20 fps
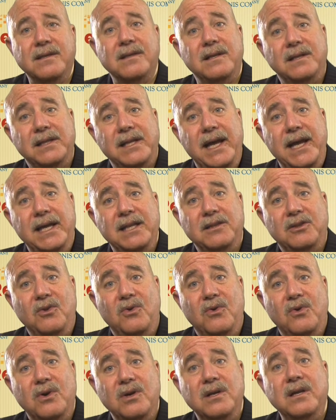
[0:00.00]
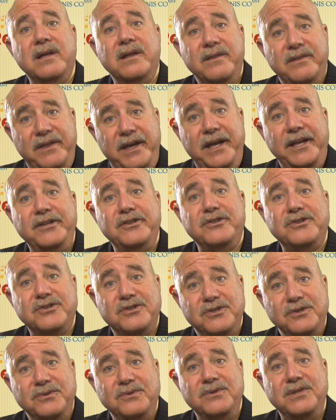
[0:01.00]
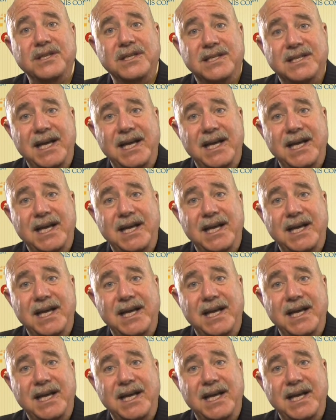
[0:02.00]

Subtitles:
The landlord then sued the